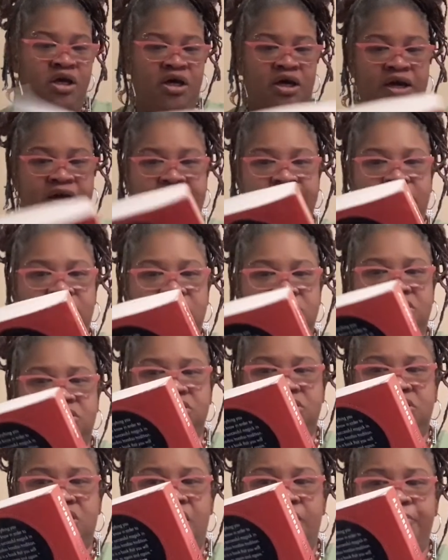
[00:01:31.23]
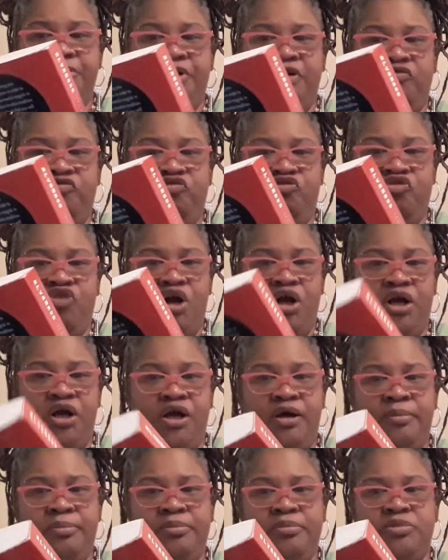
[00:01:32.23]
And this is coming
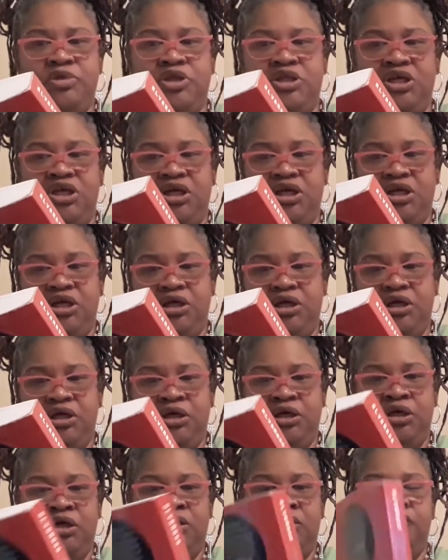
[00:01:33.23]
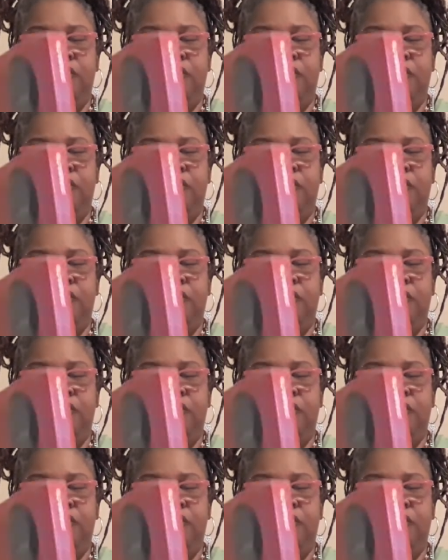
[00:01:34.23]
from the